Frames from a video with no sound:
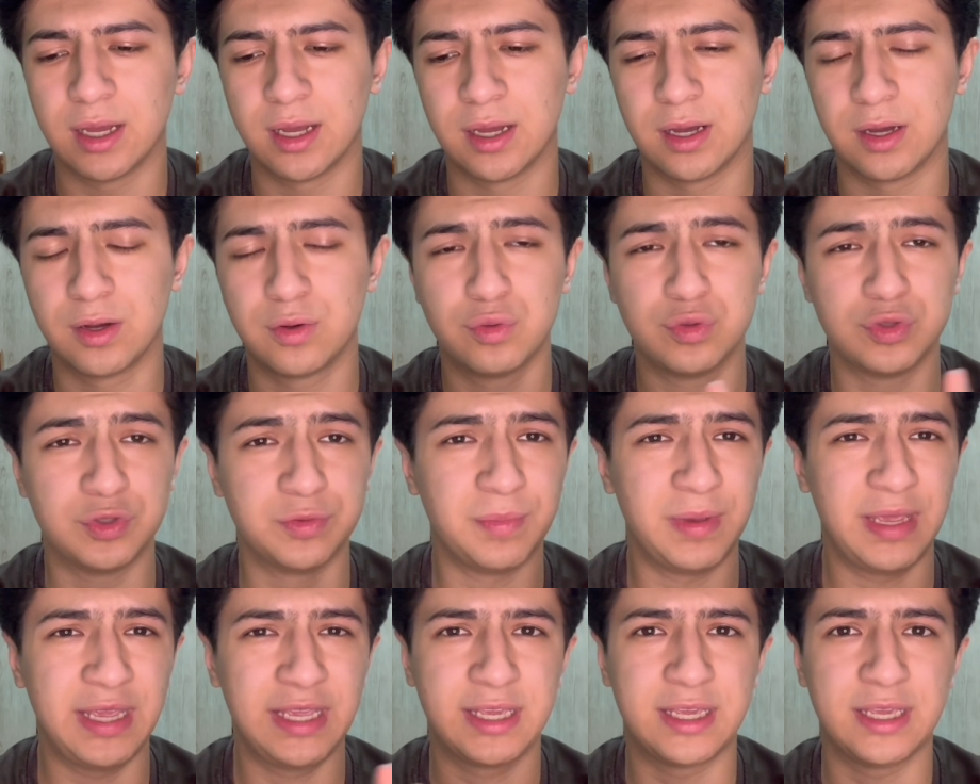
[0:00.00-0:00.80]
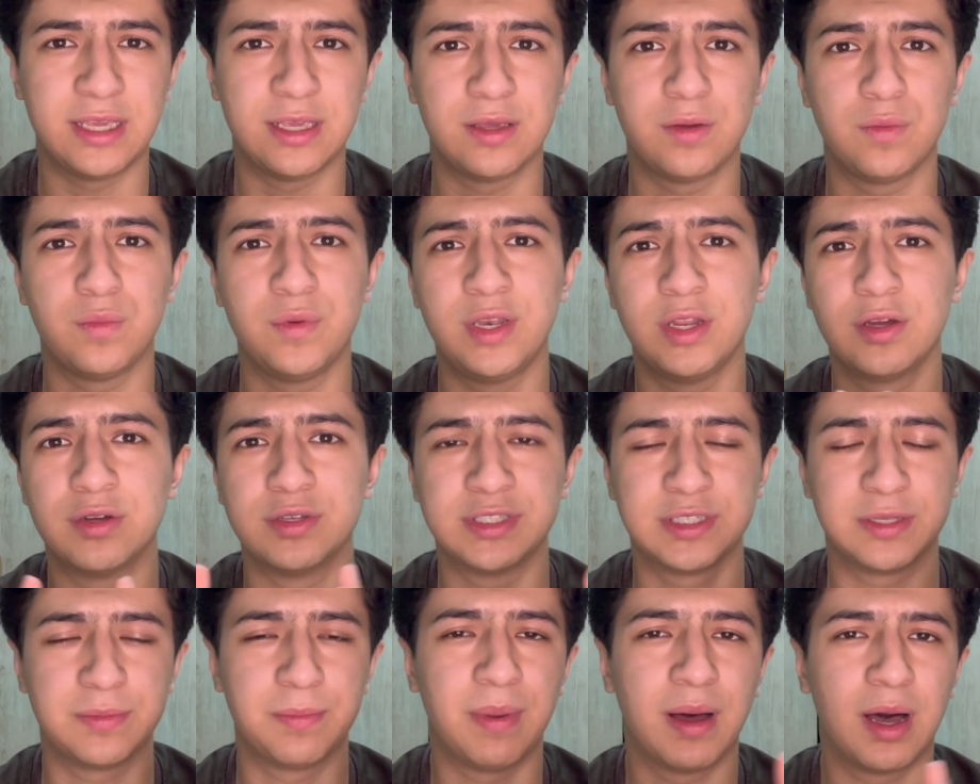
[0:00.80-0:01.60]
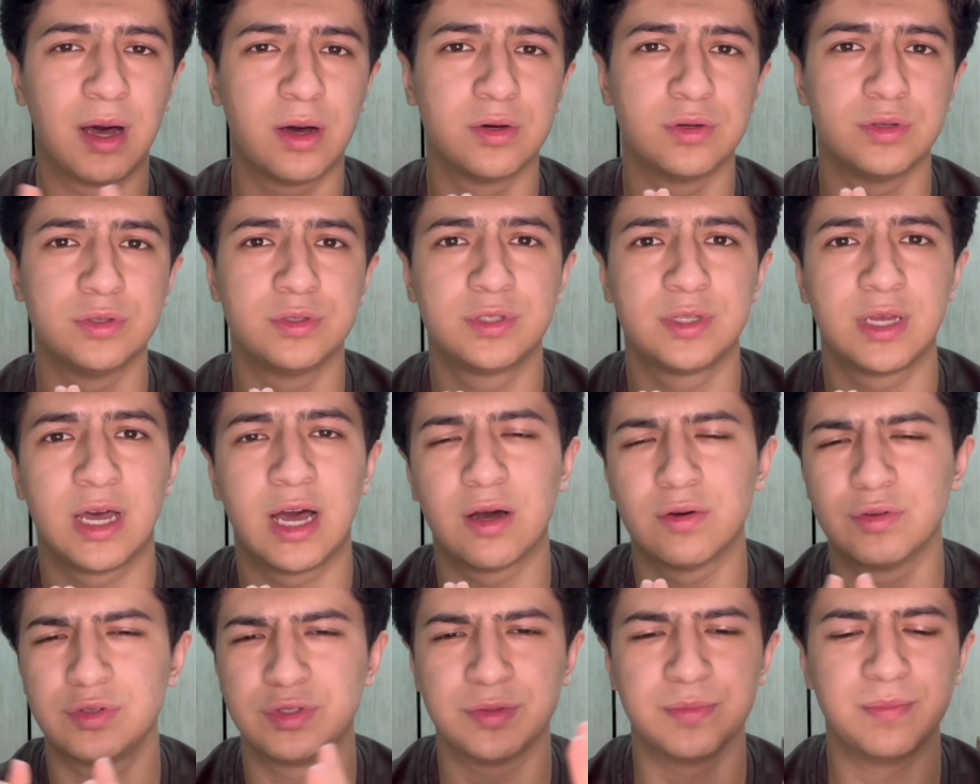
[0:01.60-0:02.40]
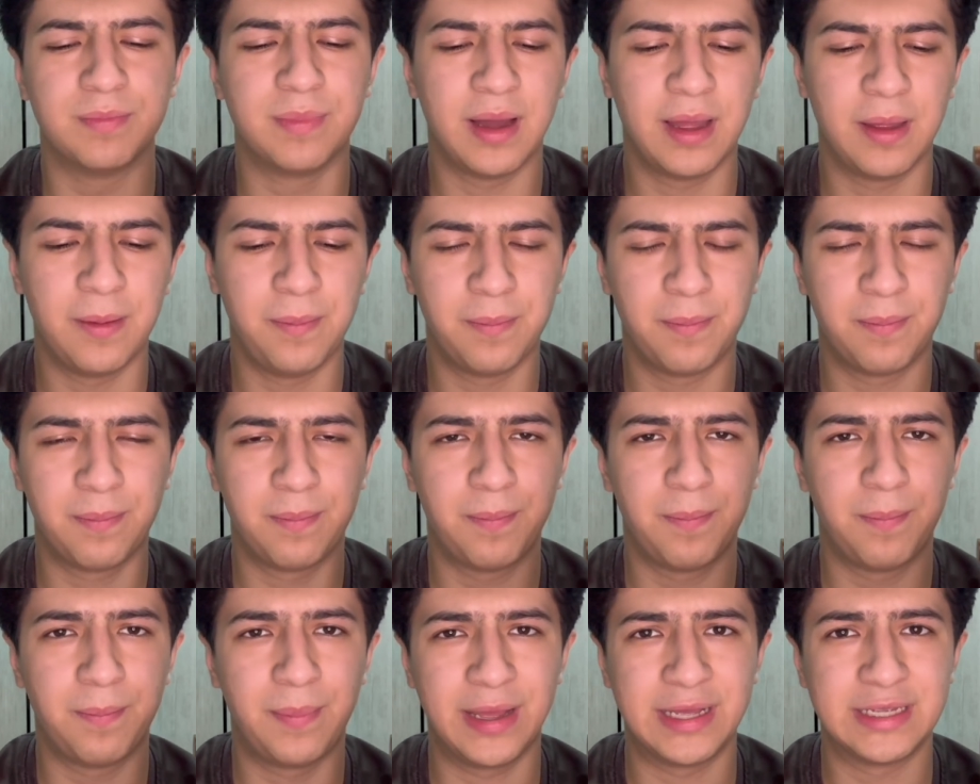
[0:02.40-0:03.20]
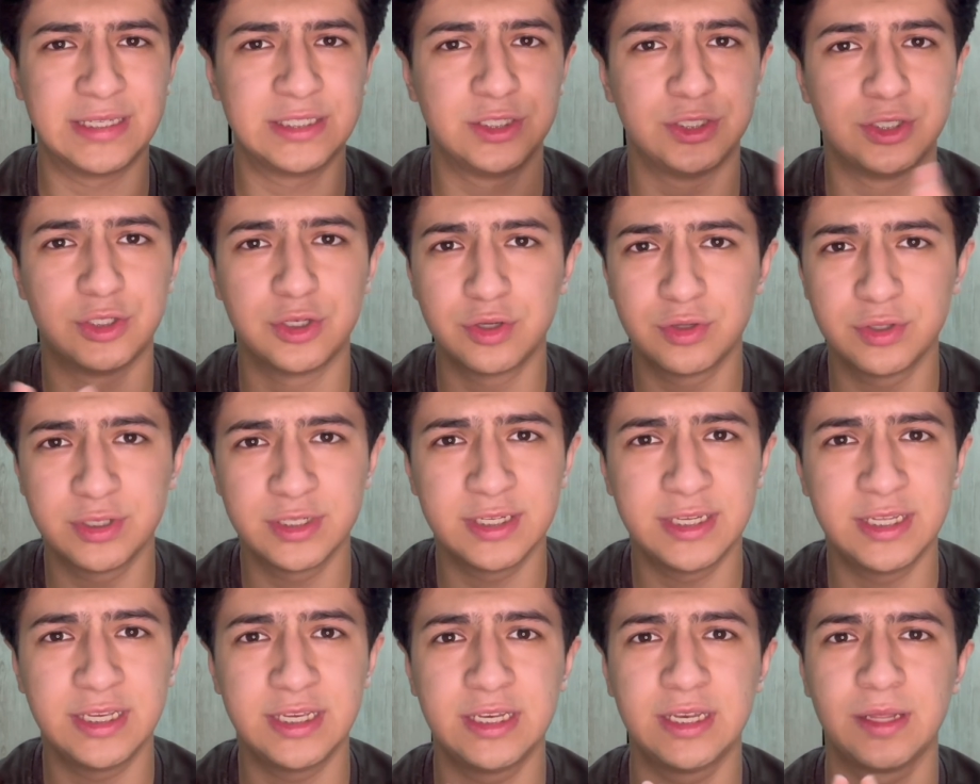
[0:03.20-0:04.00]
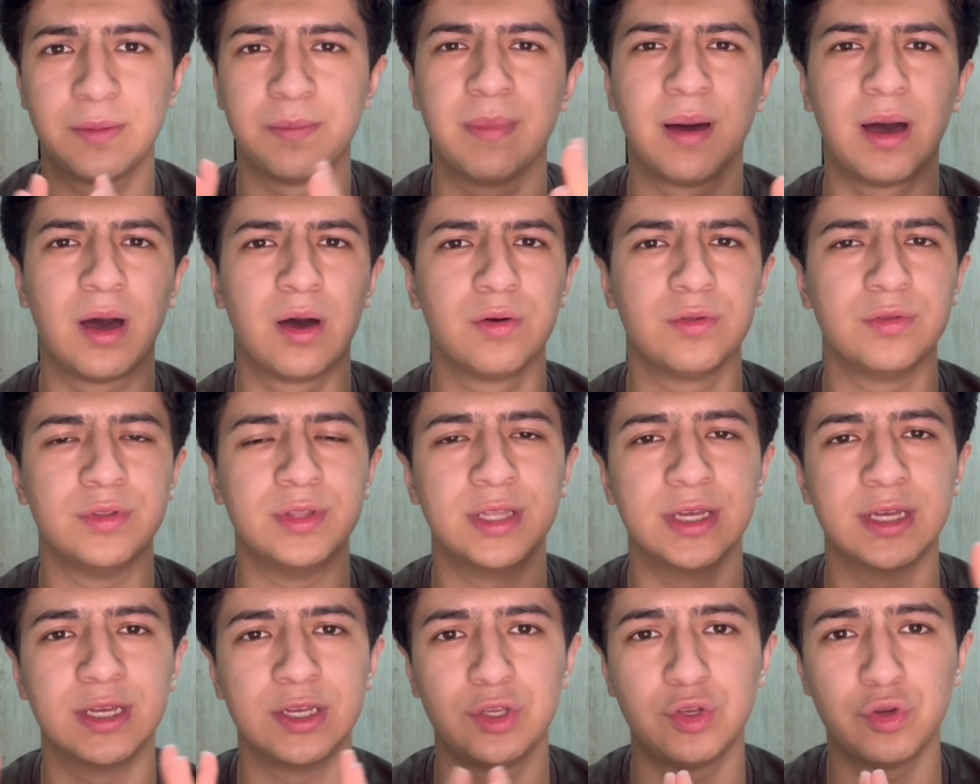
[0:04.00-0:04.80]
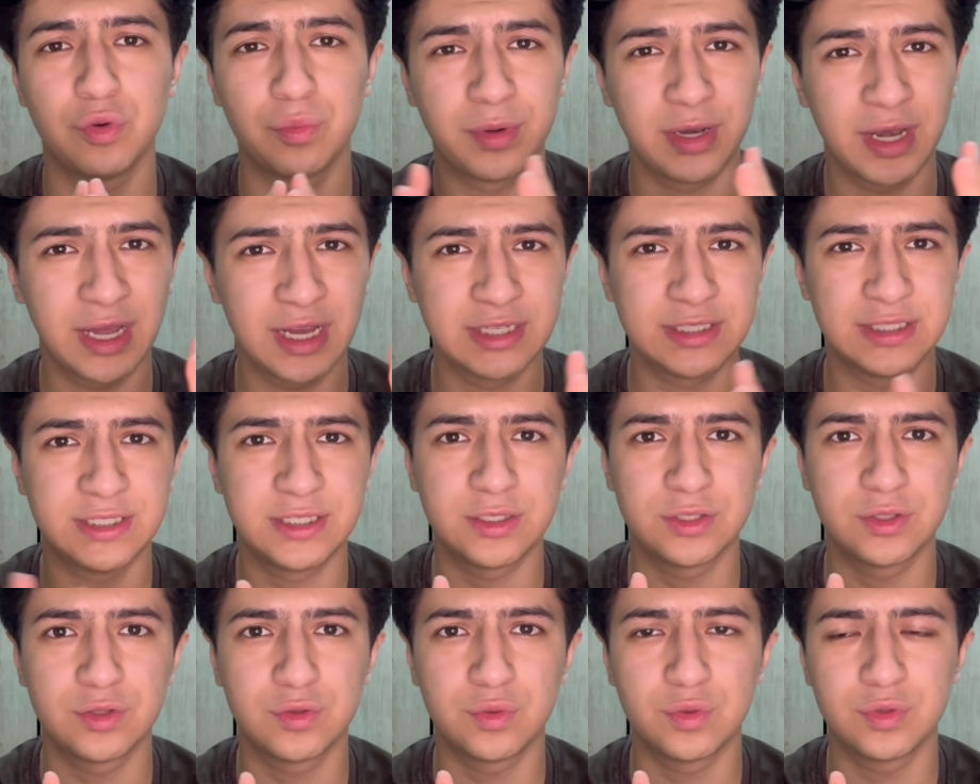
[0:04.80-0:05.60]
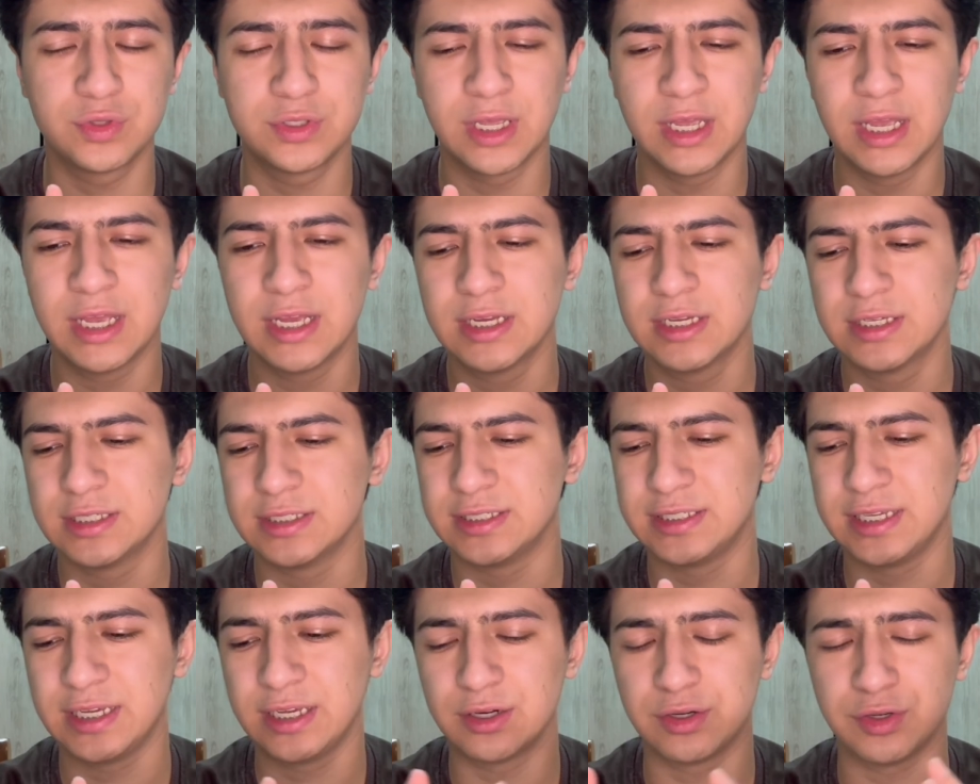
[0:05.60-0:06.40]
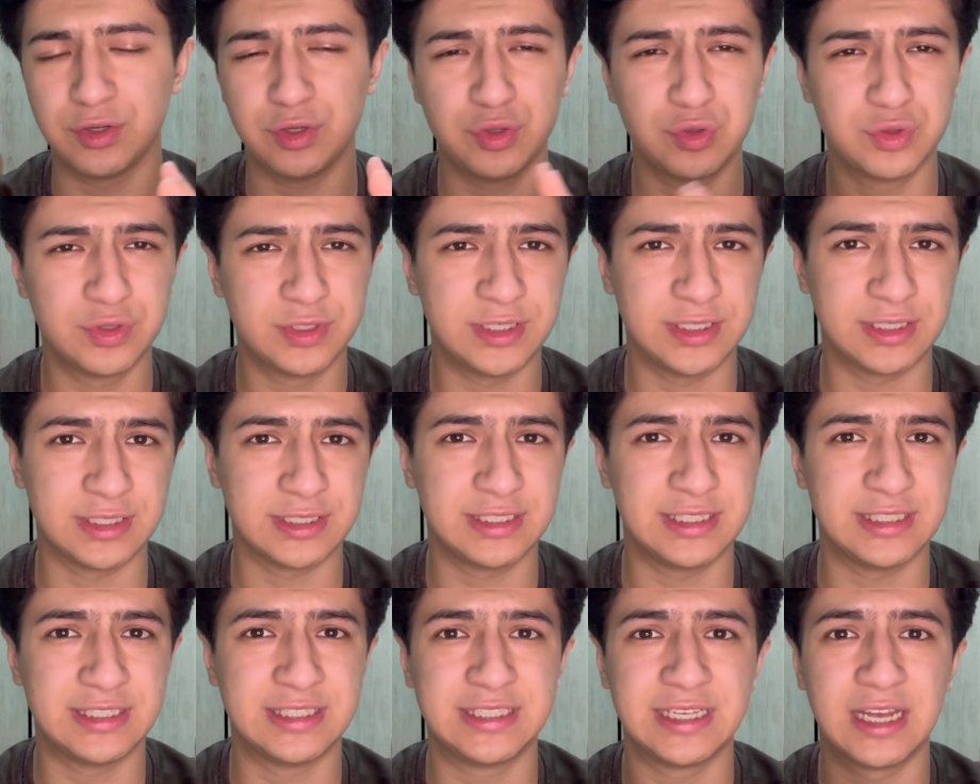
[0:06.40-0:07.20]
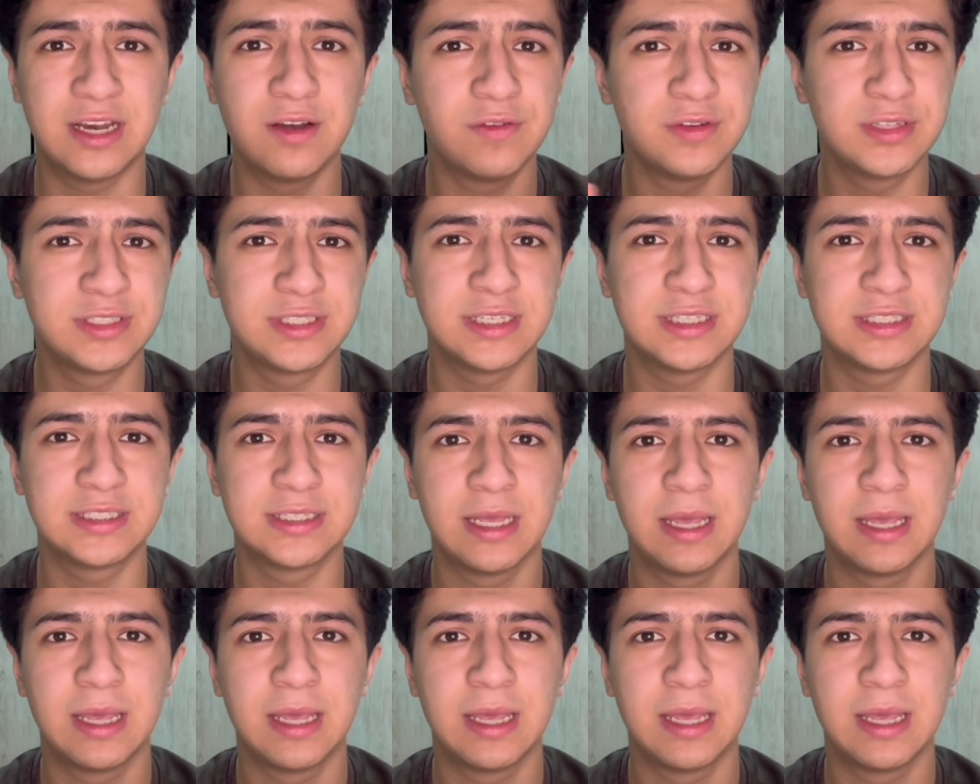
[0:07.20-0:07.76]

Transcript: who's making videos about how to bypass Turnitin, about the humanizing tools, they are using these services.